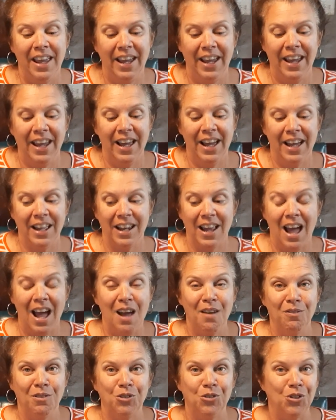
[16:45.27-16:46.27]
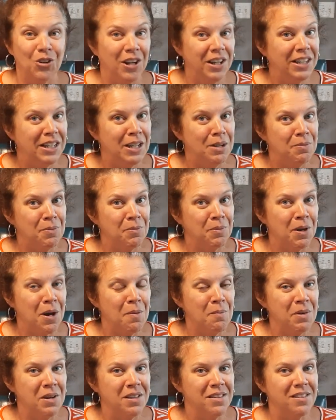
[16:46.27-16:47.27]
and I will try to keep them
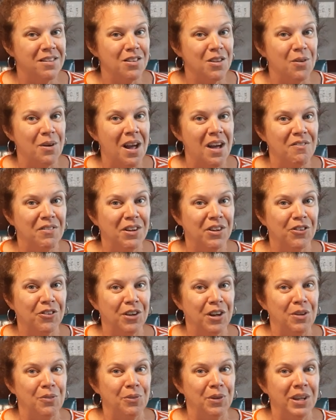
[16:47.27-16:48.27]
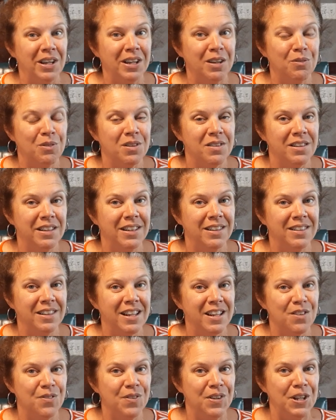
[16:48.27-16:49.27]
coming. So have a great week and we'll see you in the
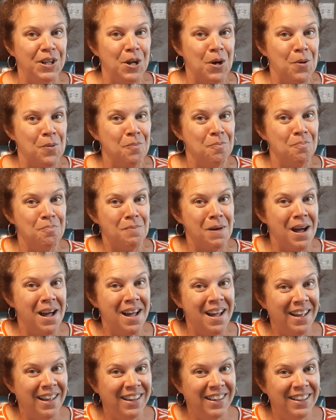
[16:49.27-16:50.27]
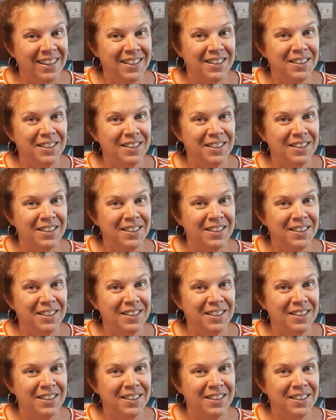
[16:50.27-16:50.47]
next video. Bye.